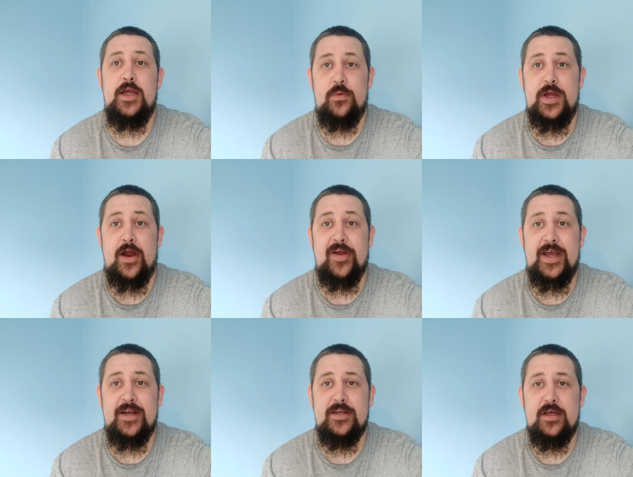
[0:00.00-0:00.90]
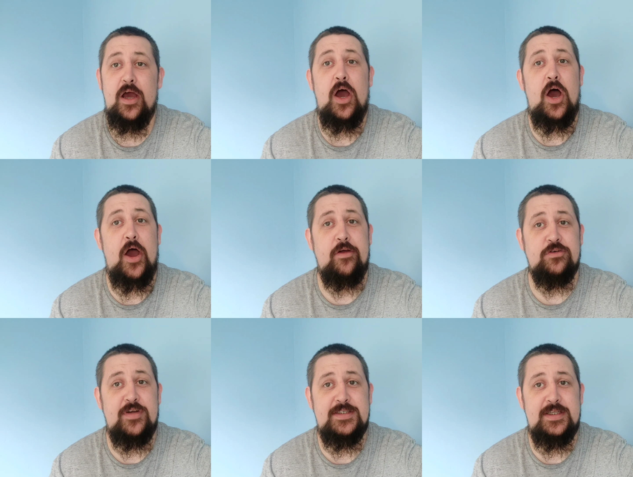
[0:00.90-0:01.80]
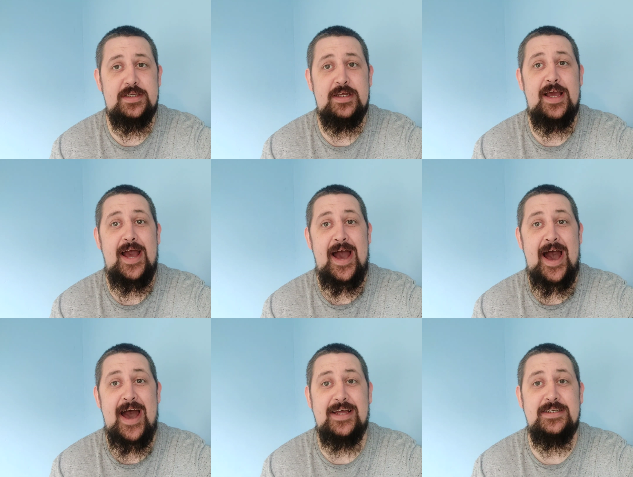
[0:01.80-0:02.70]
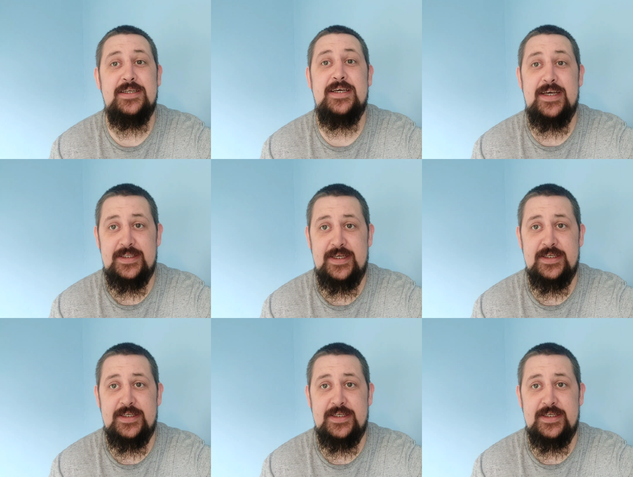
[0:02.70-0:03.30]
Here we are again, Irish wrestling and its